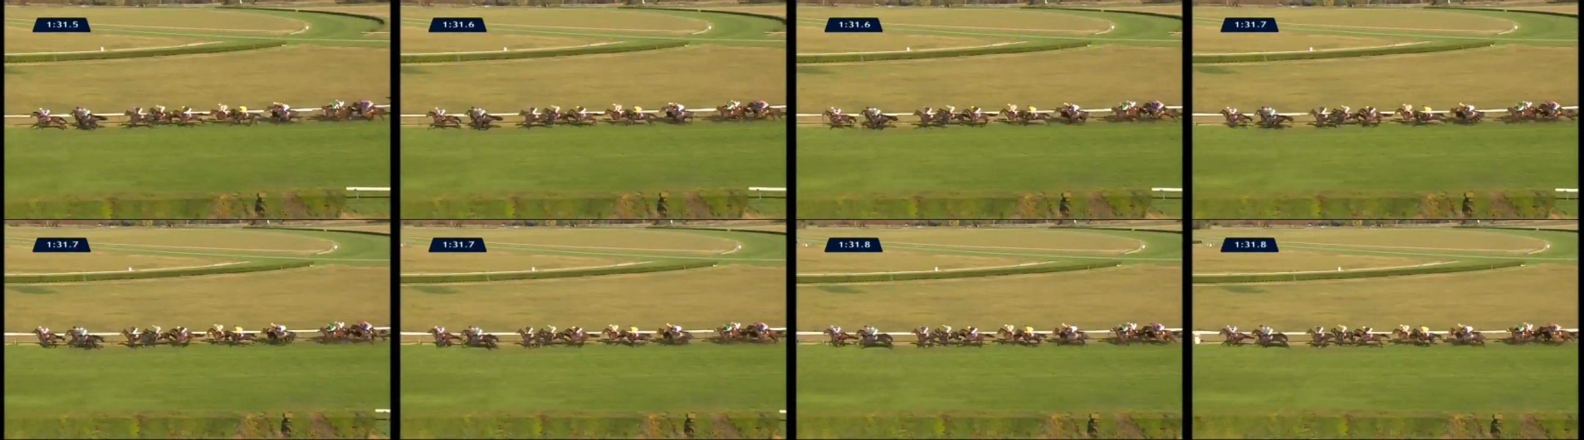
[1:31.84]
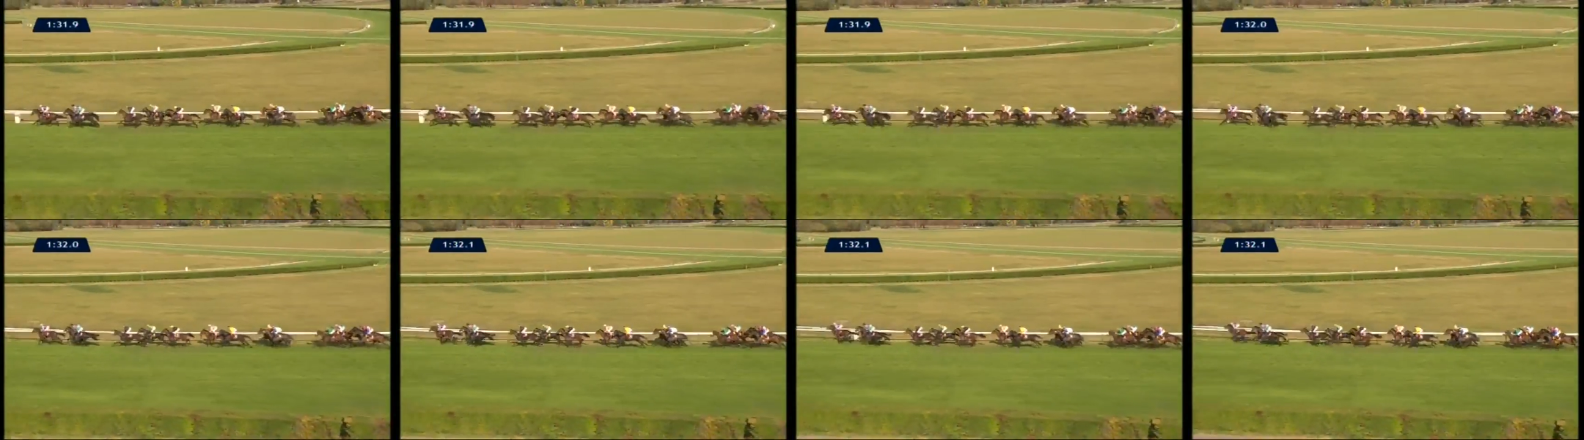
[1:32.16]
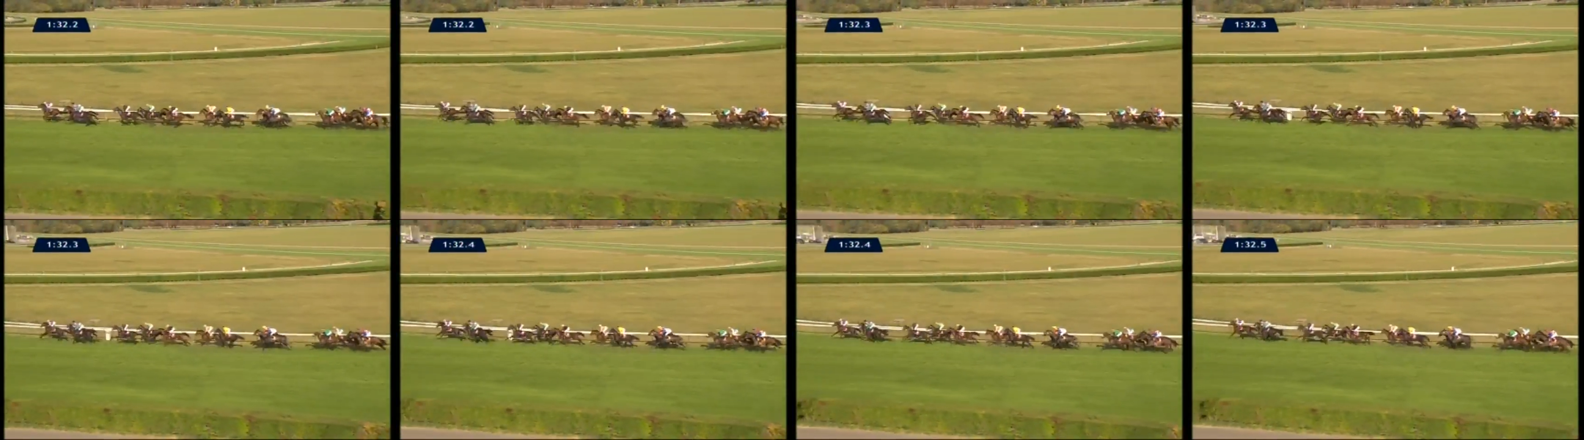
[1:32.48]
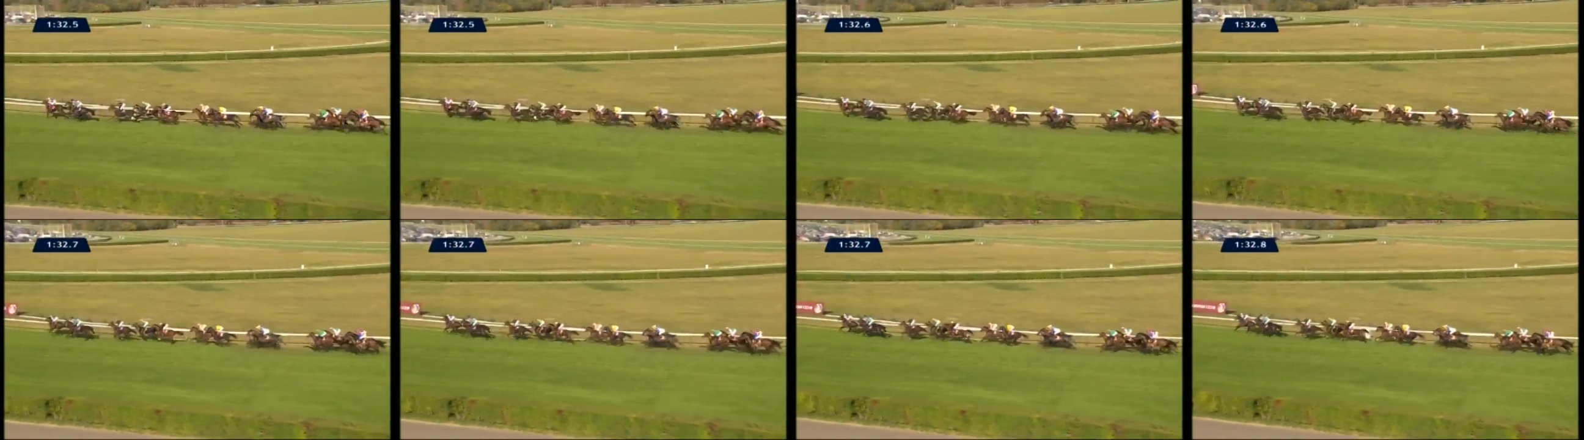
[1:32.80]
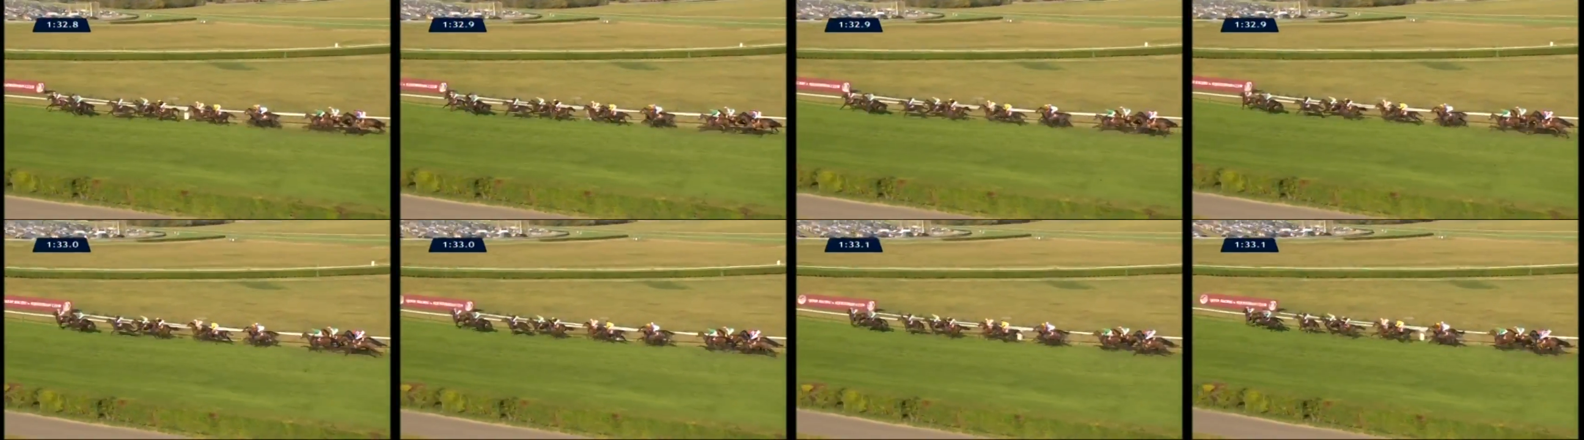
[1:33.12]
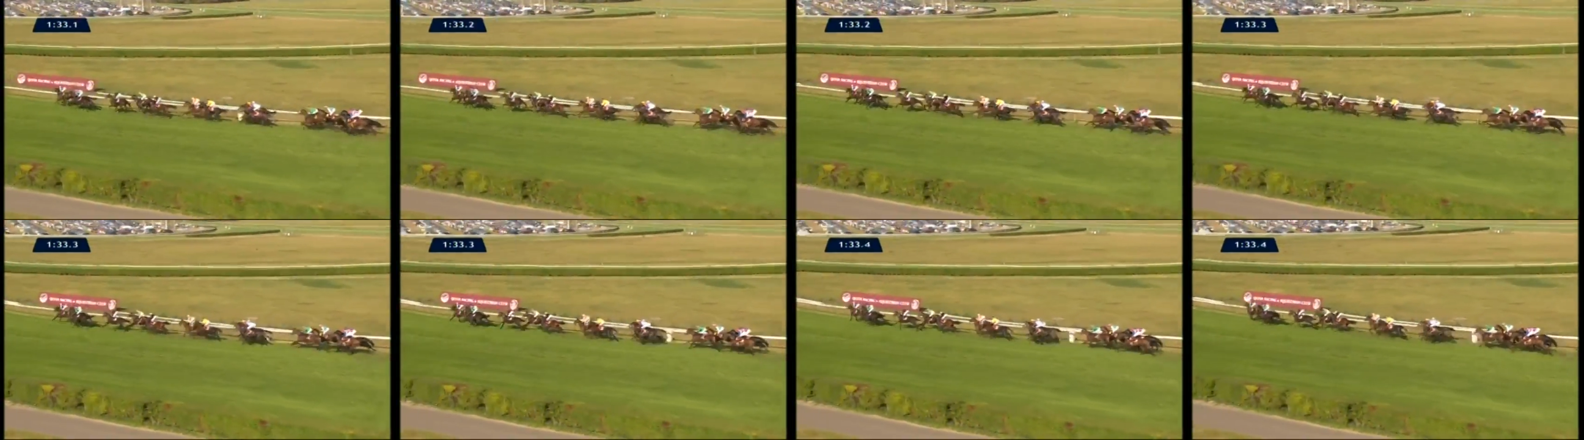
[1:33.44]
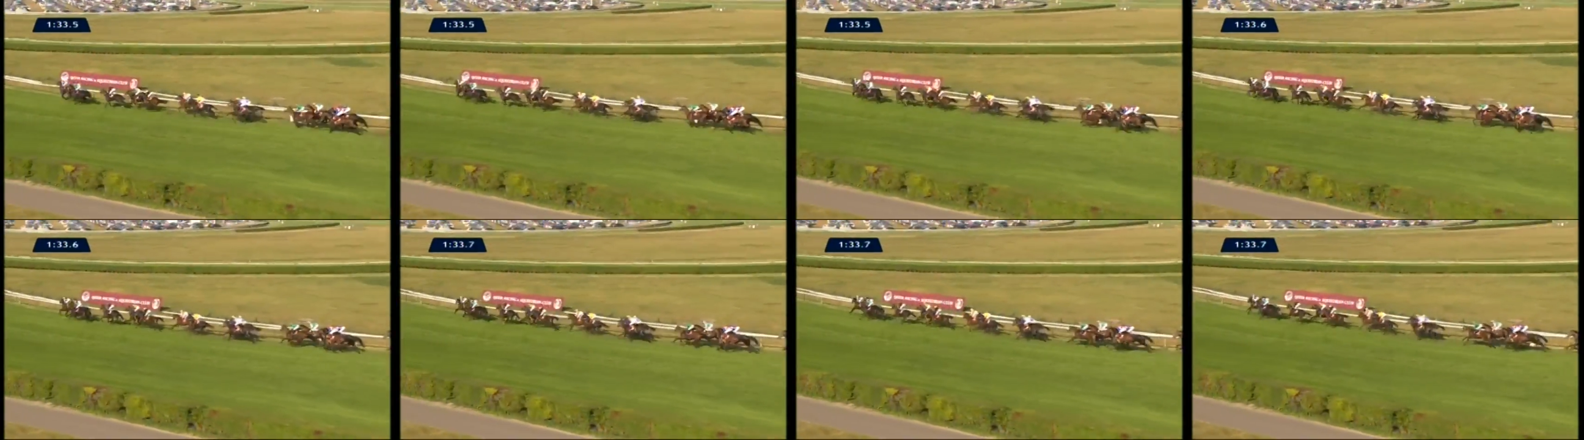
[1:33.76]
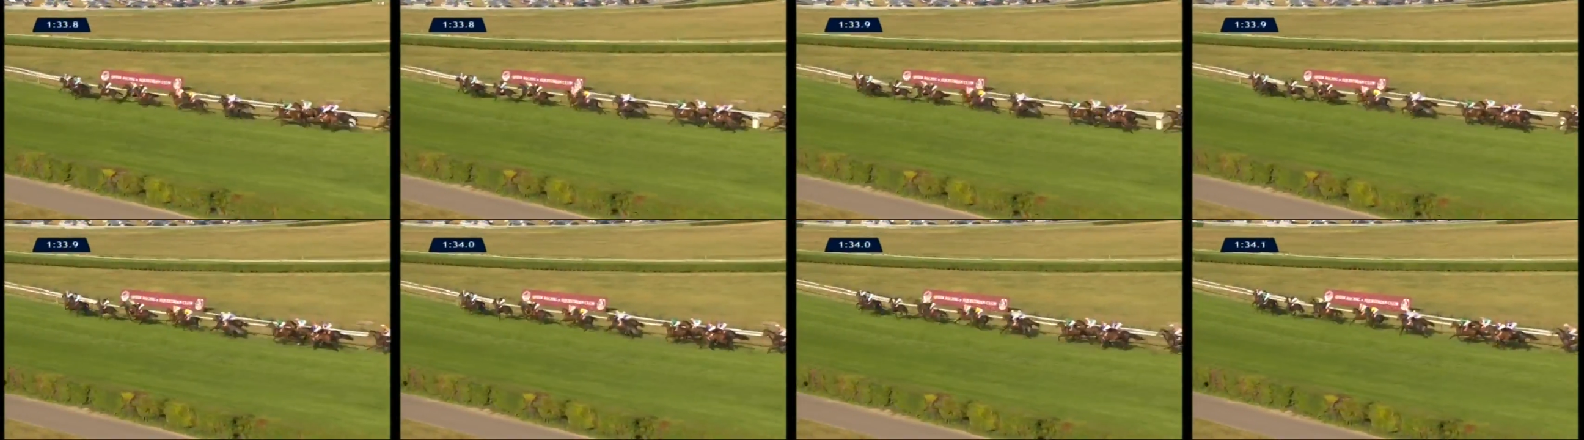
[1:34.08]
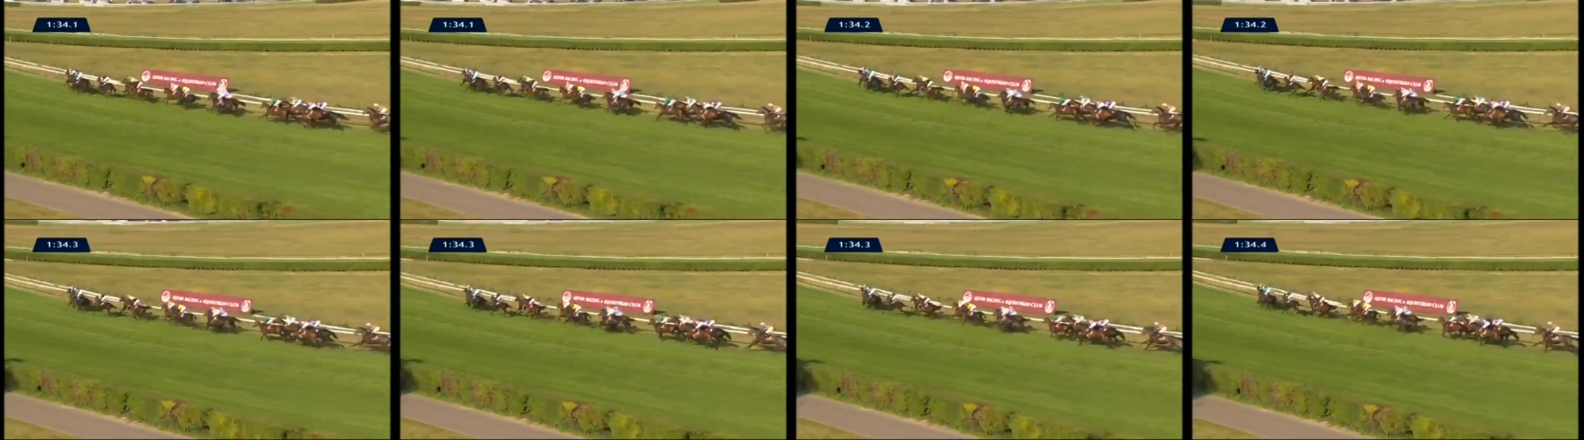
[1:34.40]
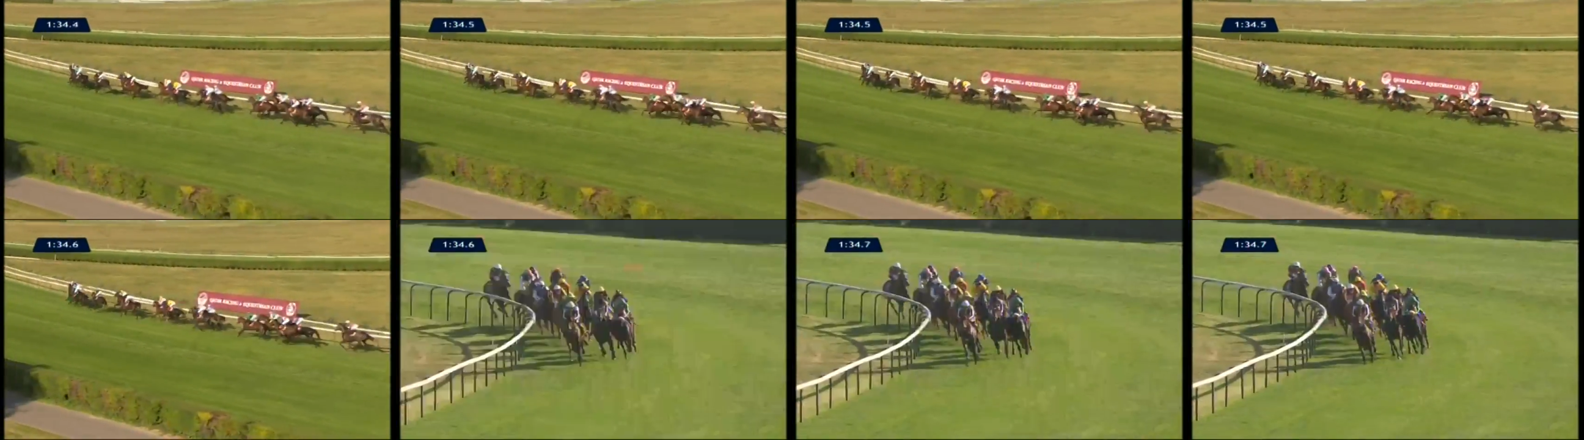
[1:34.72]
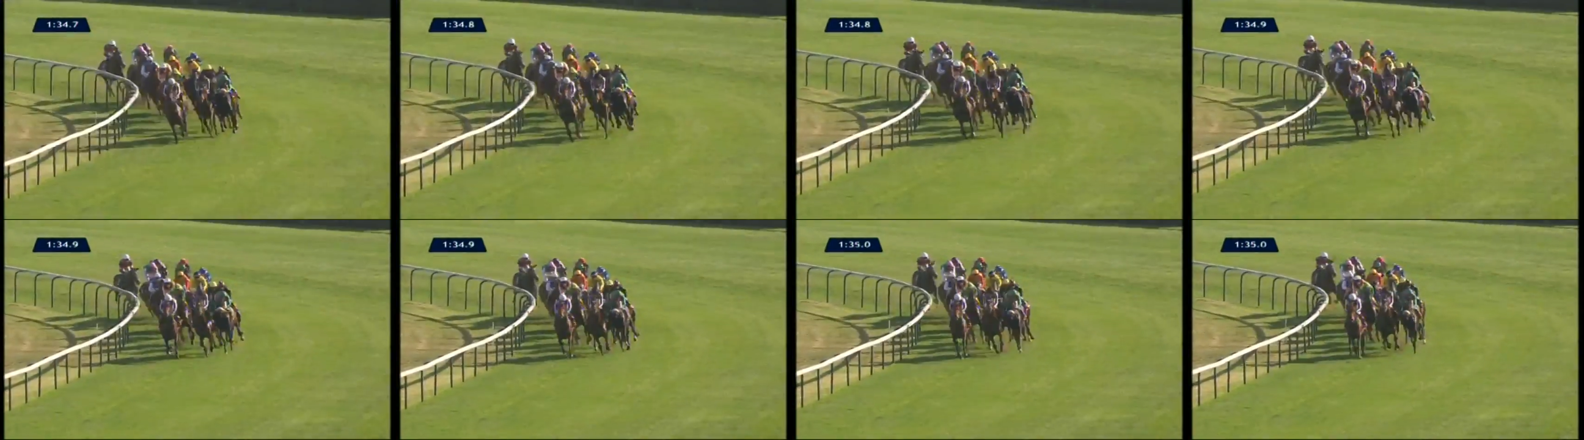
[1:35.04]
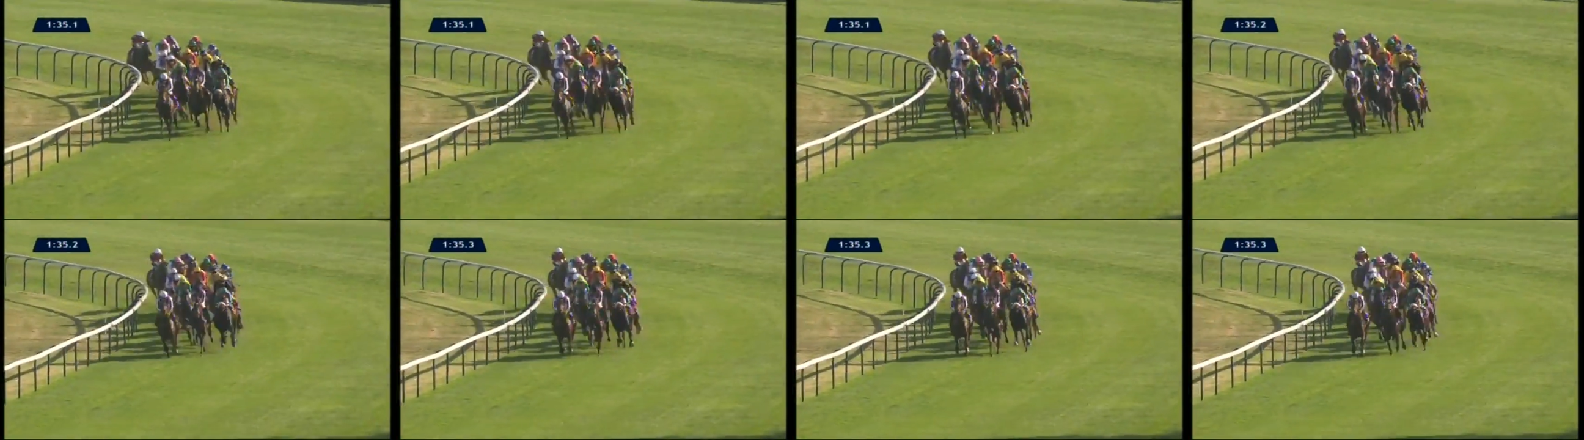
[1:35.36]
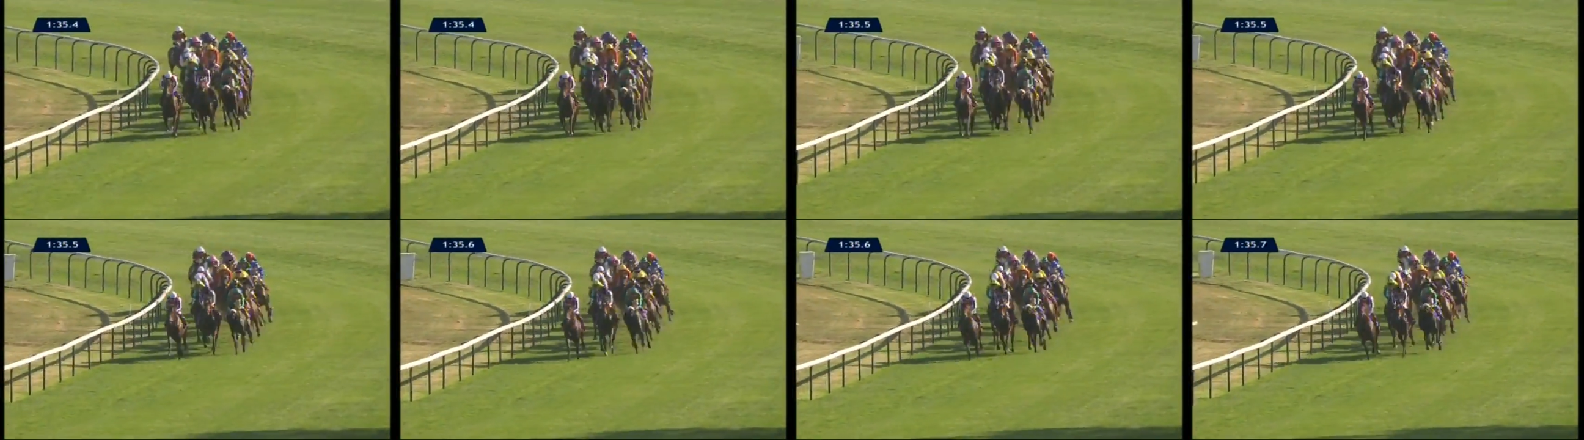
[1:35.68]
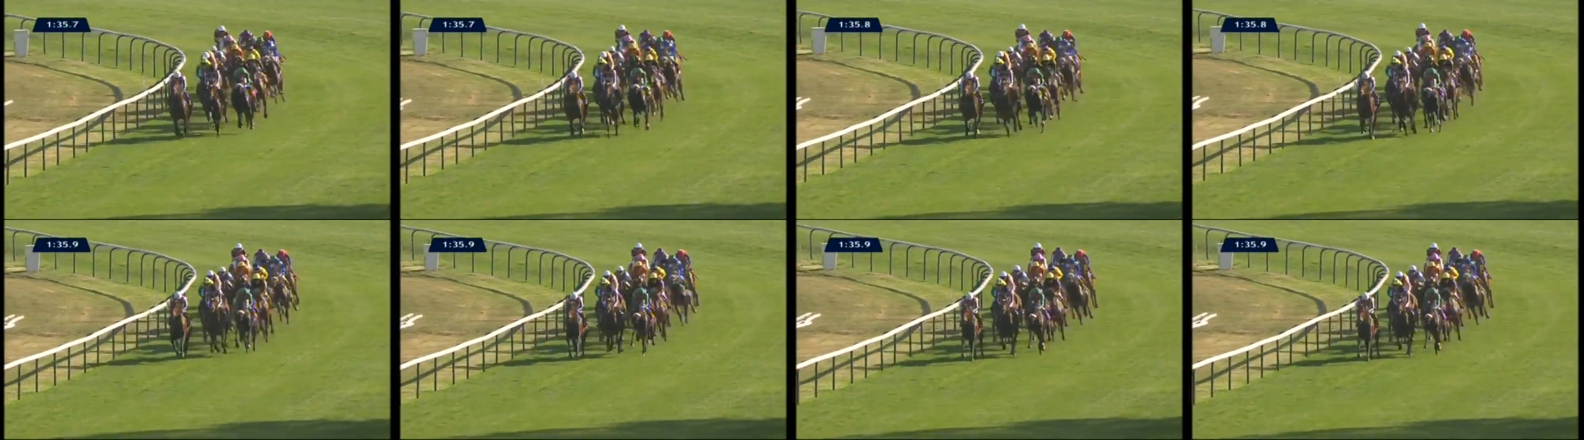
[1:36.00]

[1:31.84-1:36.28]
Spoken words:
(no speaker visible)